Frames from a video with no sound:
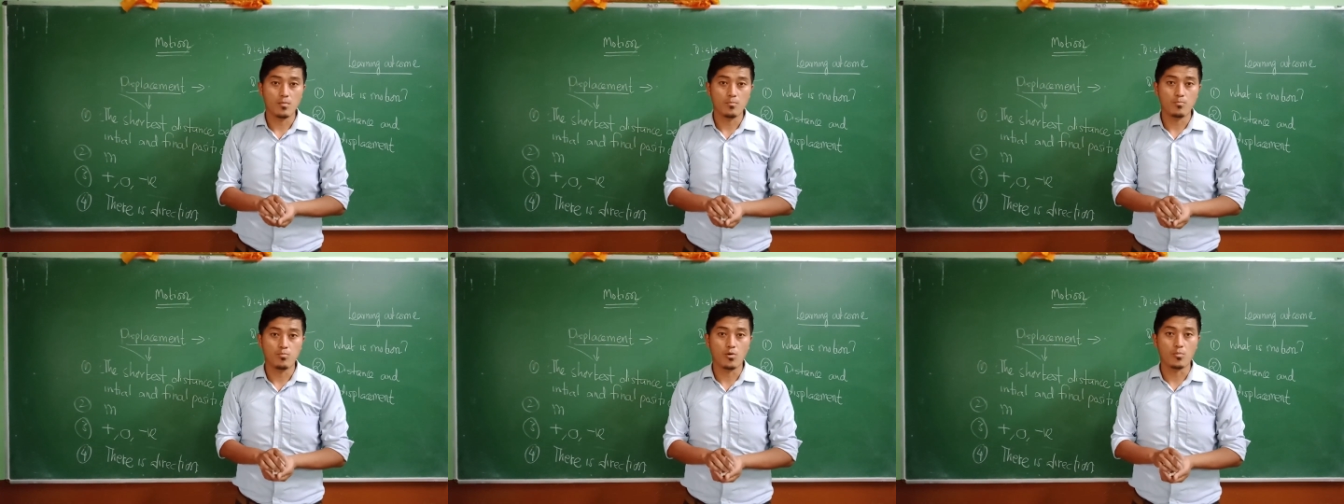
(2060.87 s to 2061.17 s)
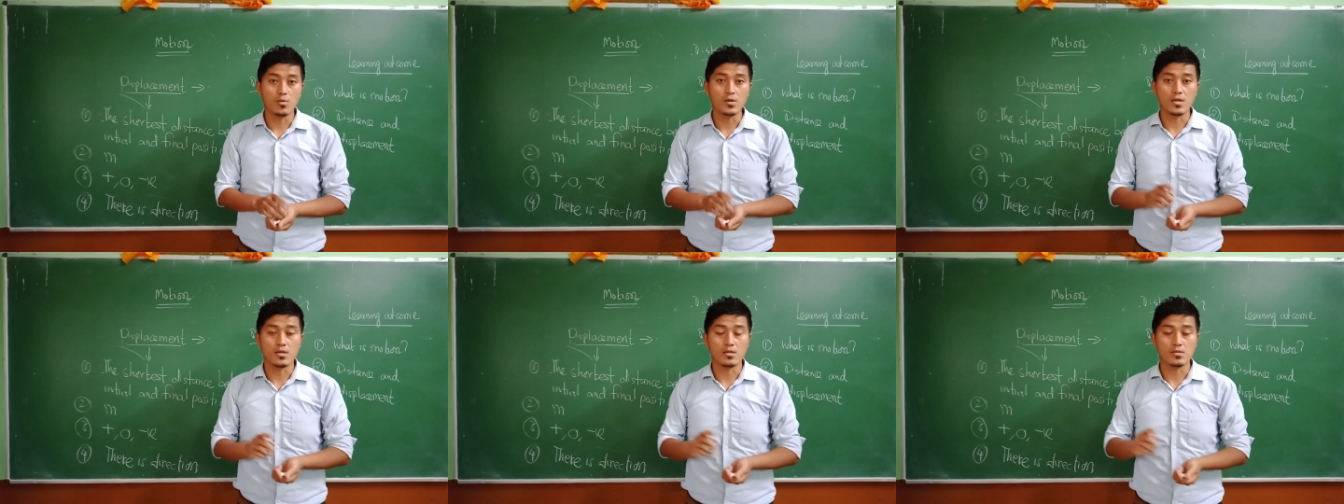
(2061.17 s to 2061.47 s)

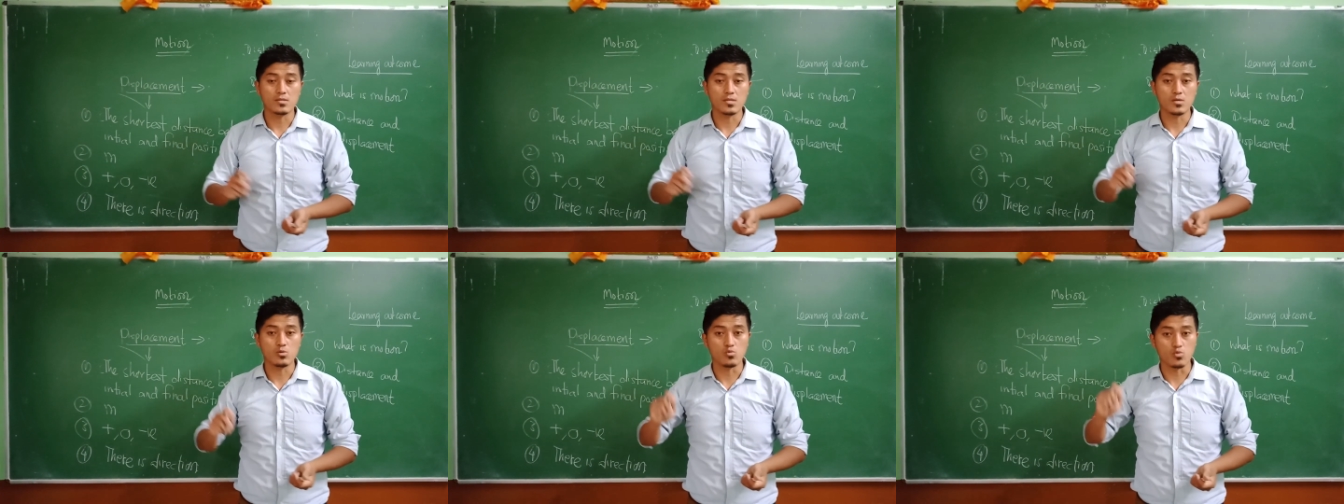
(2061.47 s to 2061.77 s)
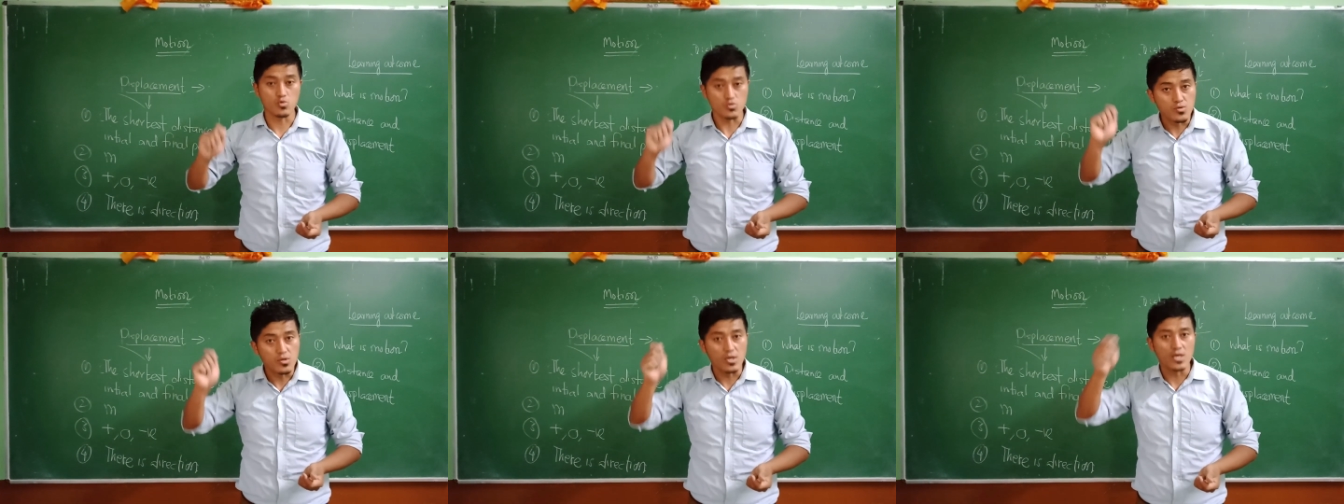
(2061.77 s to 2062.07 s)
provana the
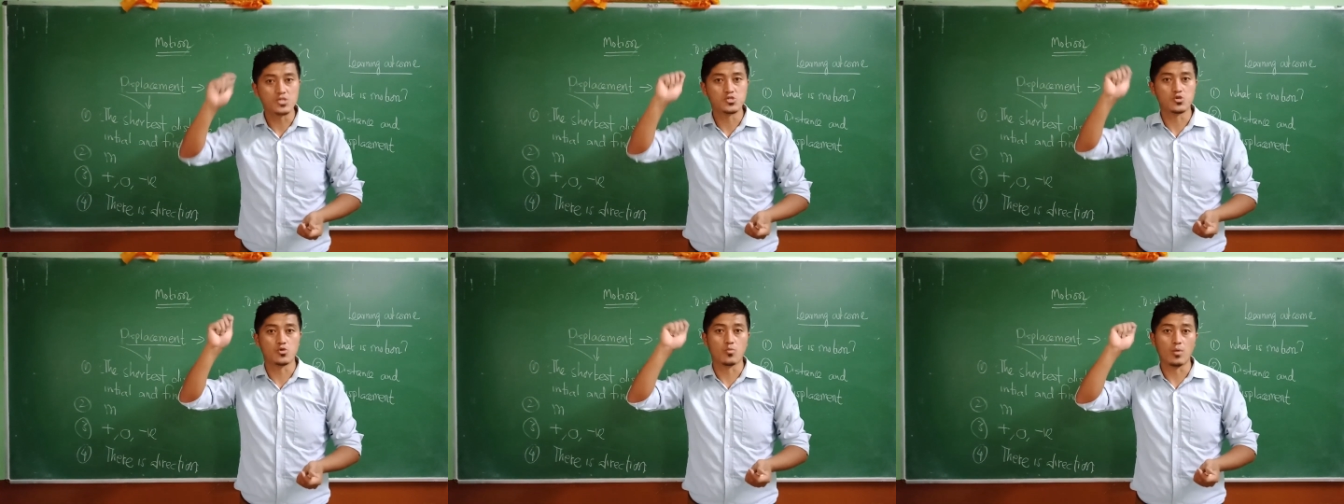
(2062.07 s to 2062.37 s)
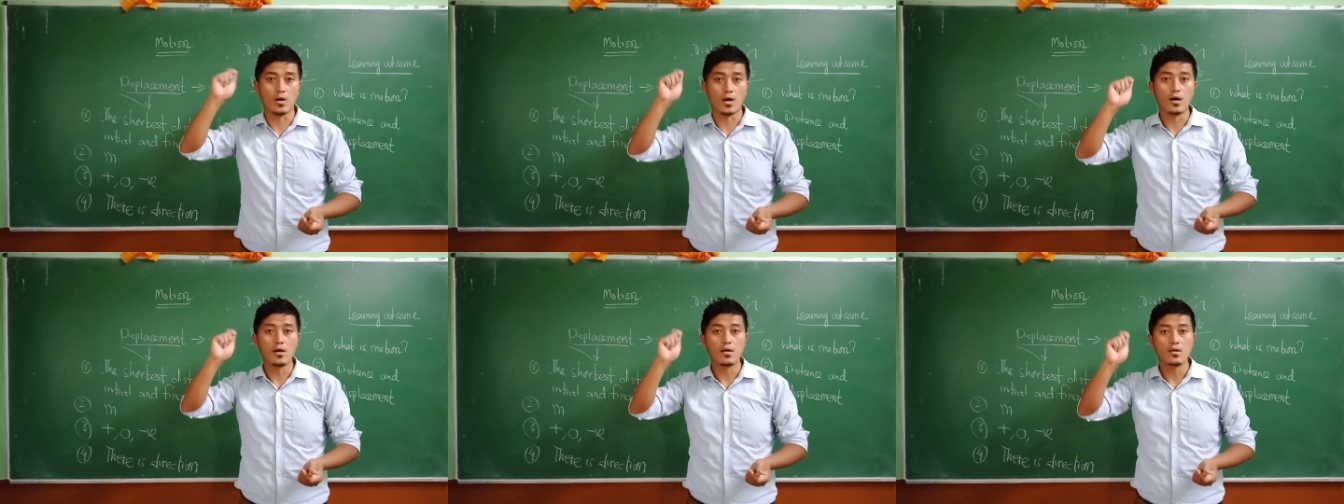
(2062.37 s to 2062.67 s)
urdu la
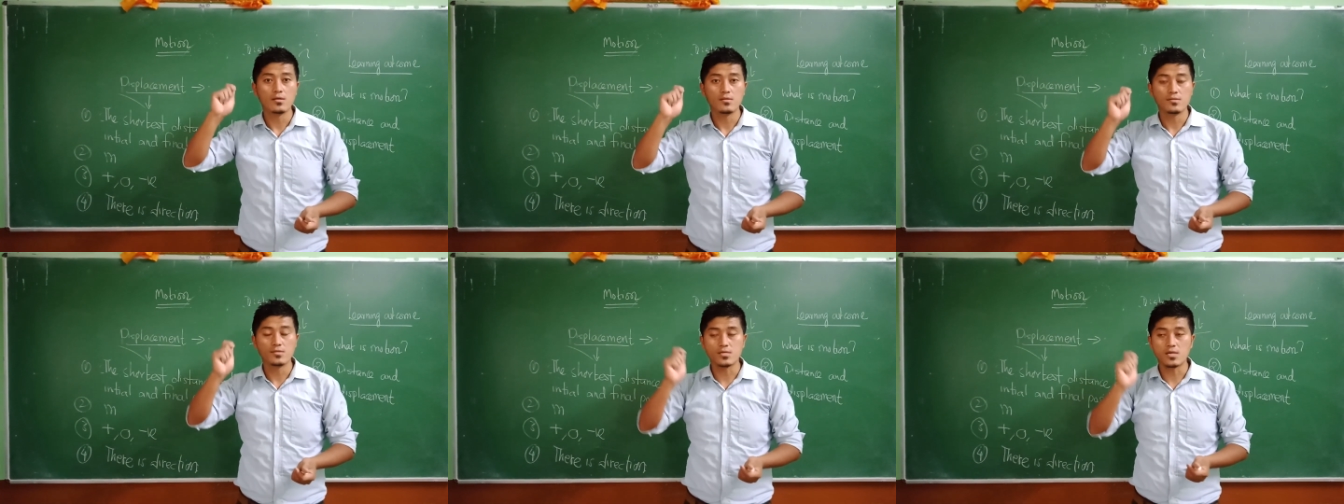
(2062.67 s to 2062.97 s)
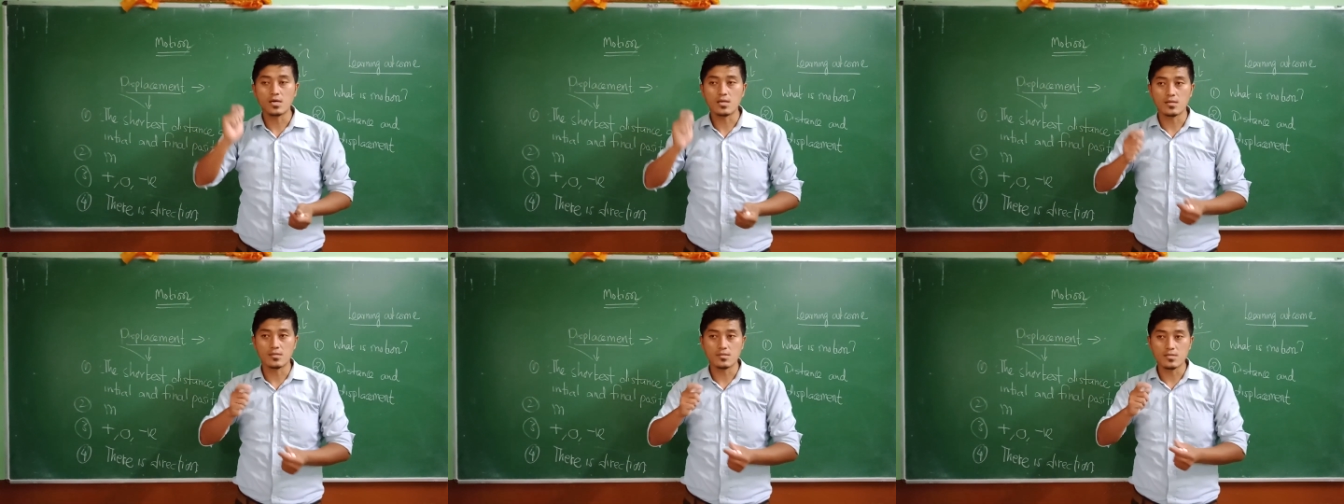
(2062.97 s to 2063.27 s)
jwa the
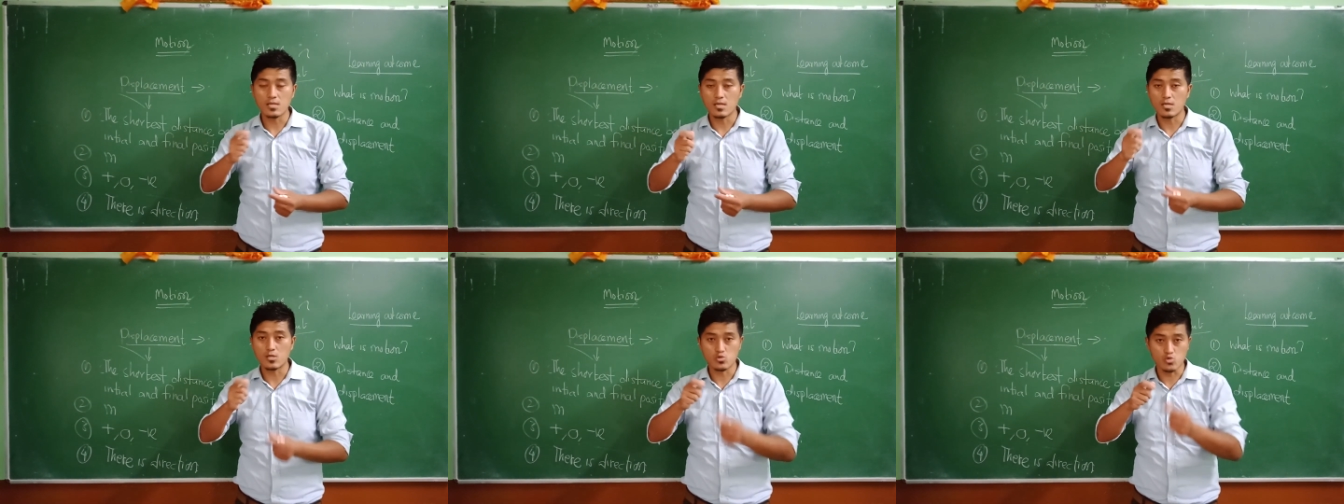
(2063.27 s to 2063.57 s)
kind of dinner